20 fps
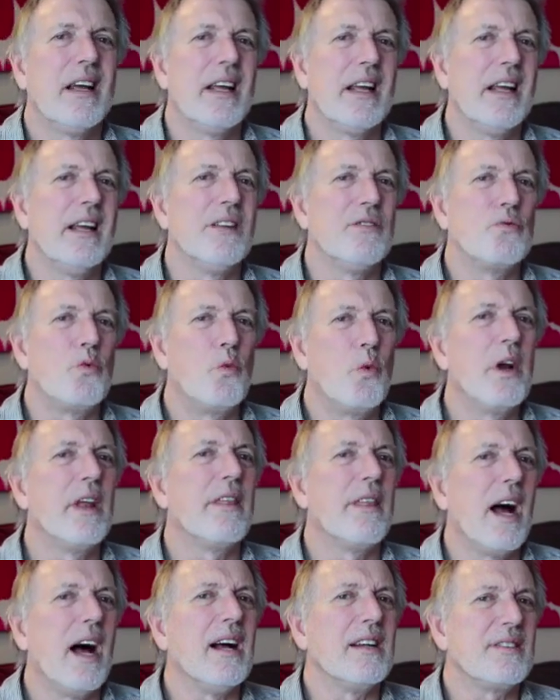is
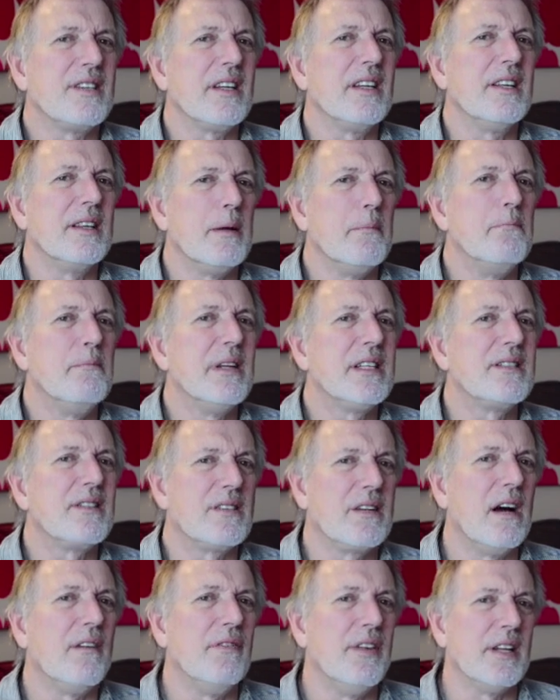with us in the
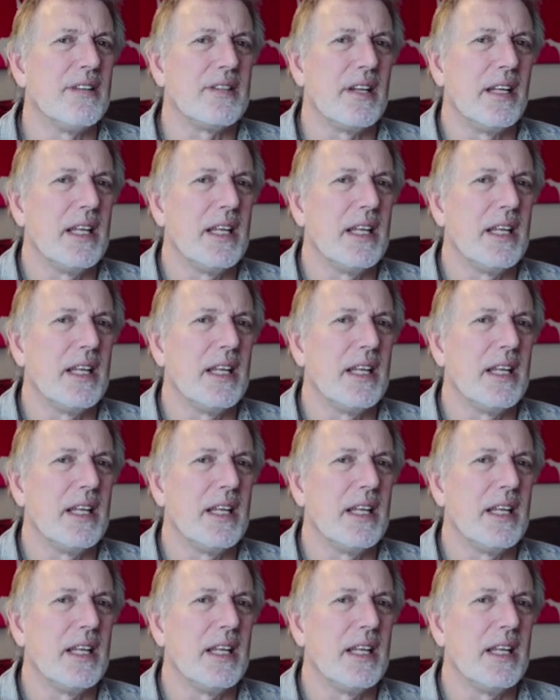midst of this.